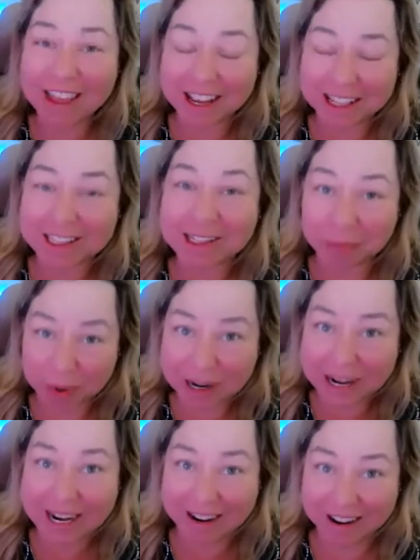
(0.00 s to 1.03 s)
things to
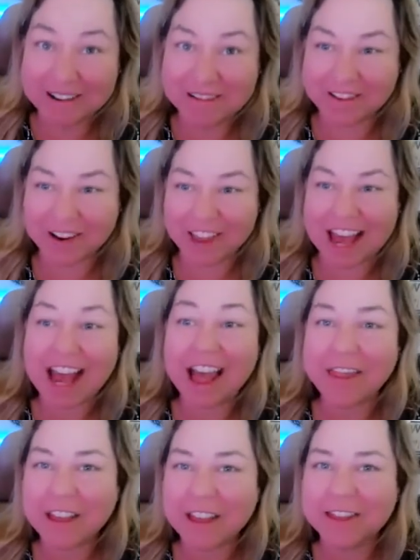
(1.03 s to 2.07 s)
bring for that.
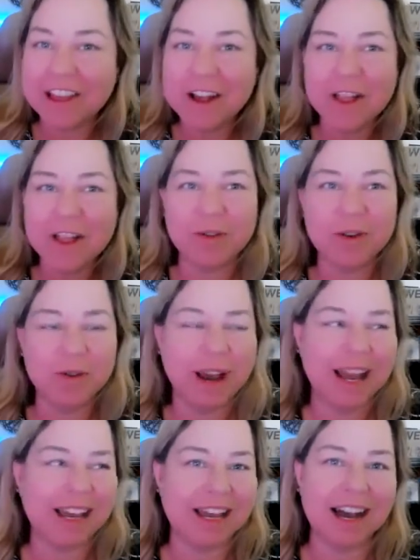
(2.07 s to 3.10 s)
And then threw
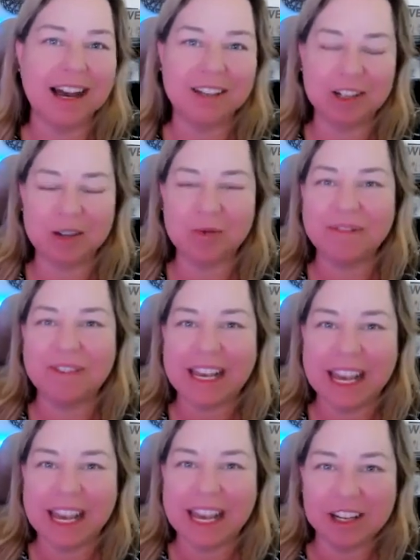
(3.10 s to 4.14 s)
a short
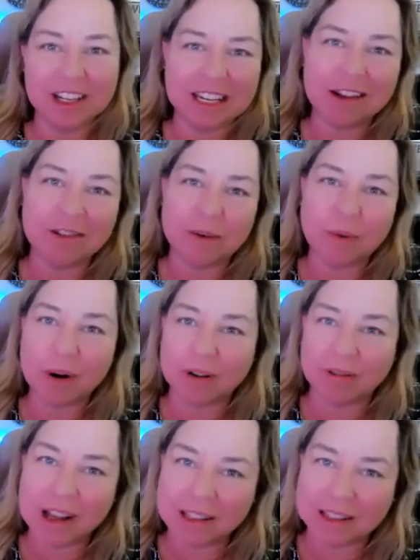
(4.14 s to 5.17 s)
vacation down to Port
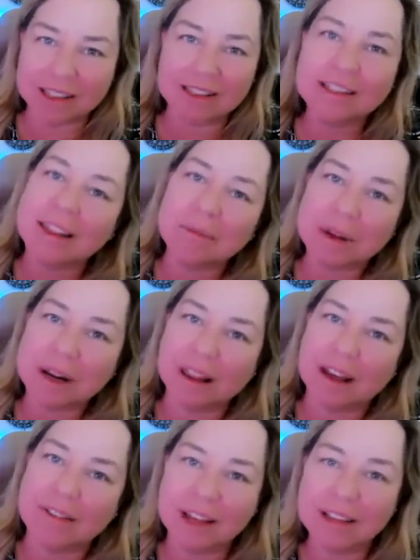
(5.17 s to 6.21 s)
Aransas in the middle
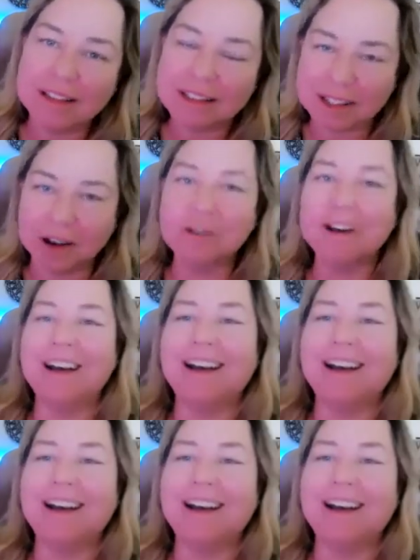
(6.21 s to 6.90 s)
of it. So